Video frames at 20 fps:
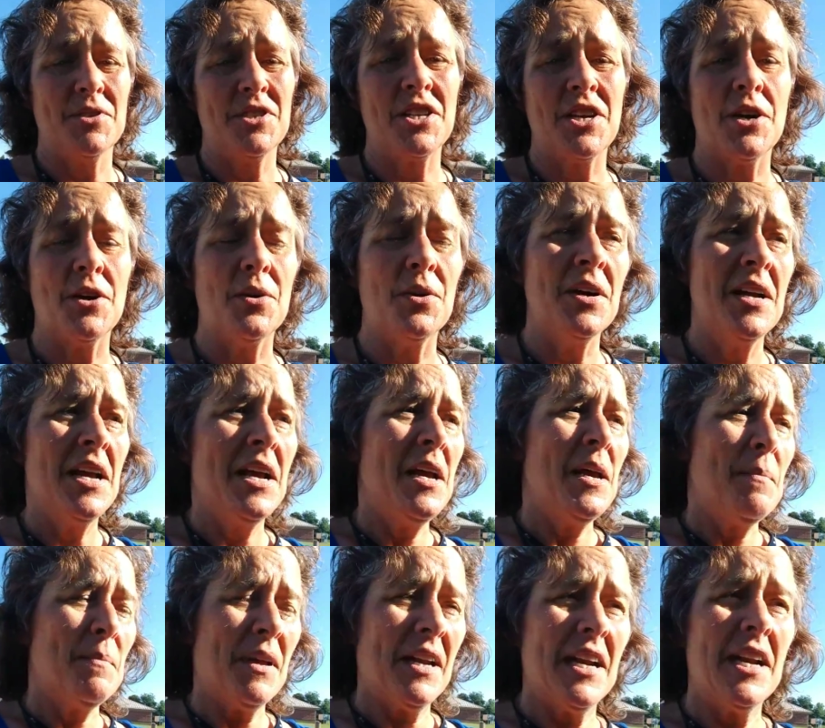So,
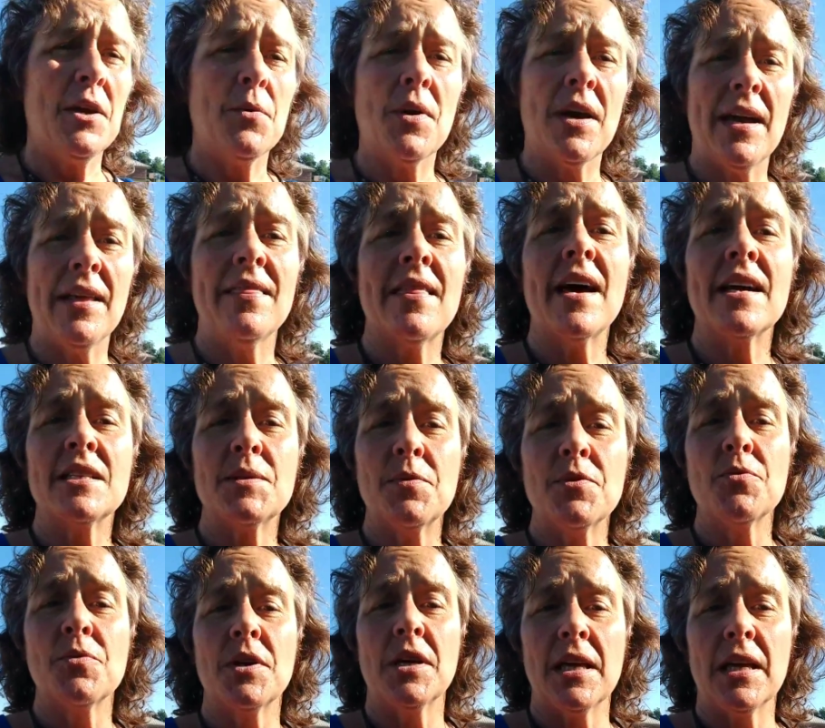but anyway, that's
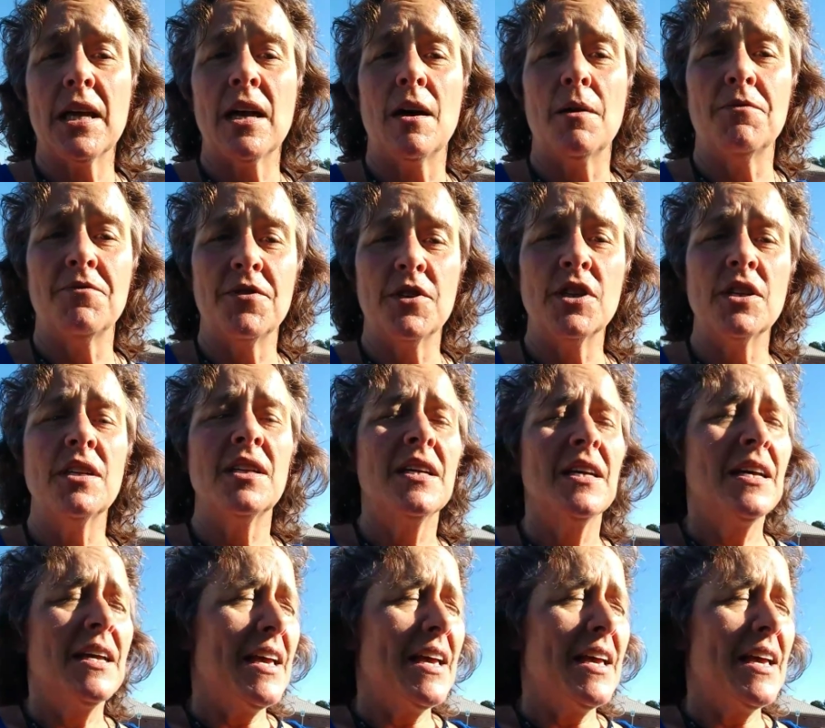been really helpful.